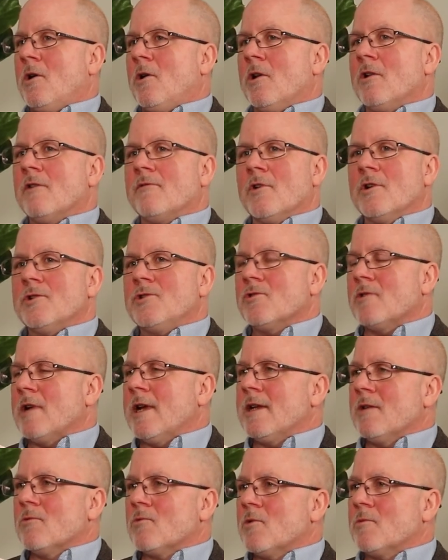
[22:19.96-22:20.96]
all of our
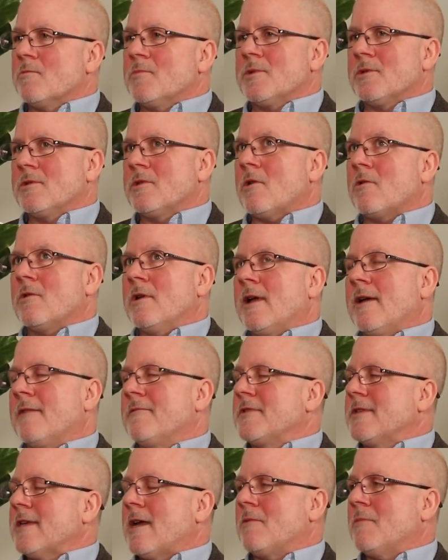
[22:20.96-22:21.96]
training rooms don't have
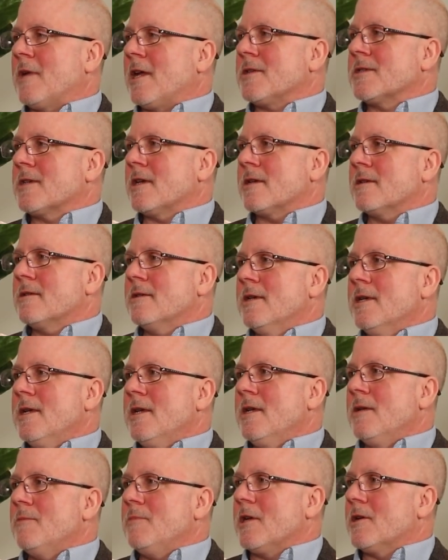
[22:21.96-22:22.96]
sound masking
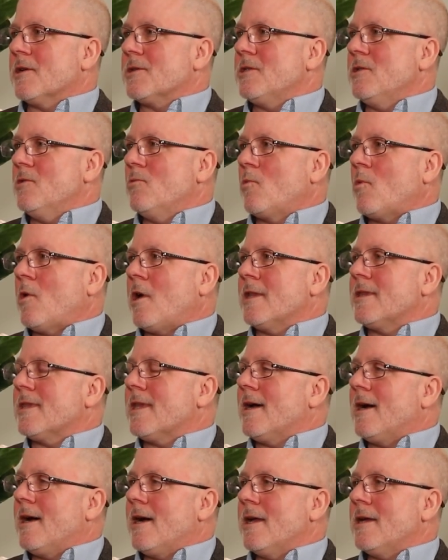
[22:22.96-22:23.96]
because you want the
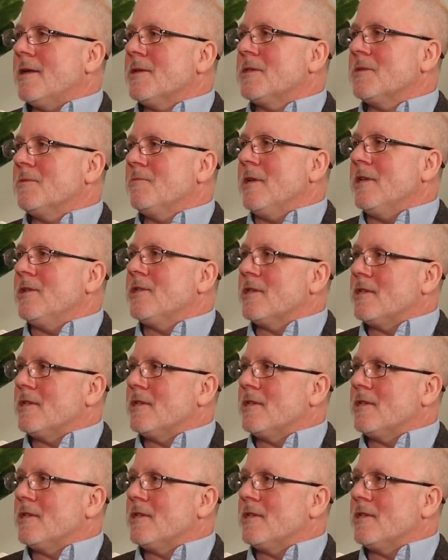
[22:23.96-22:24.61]
highest speech